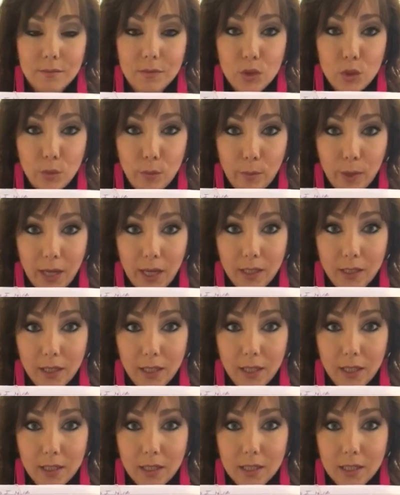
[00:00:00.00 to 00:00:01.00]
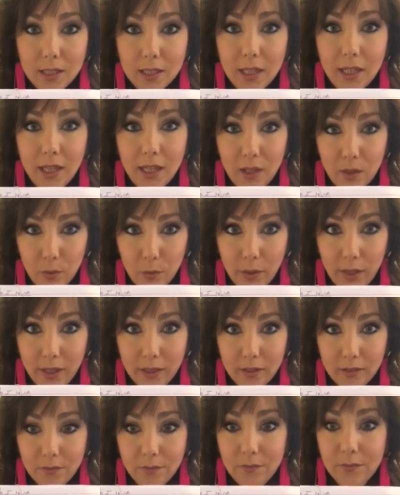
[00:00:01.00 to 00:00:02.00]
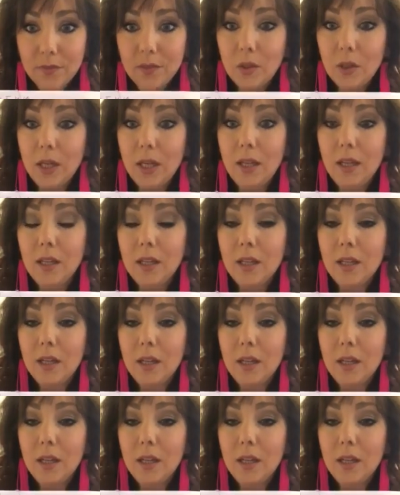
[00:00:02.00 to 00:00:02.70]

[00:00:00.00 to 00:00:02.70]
so my line's in red, okay?